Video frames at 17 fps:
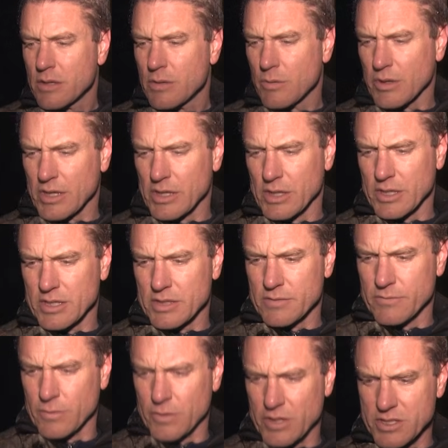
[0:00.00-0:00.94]
We're going to look at the
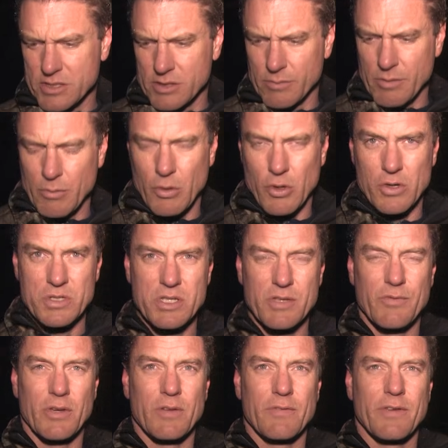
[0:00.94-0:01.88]
footage a little bit more and see if we can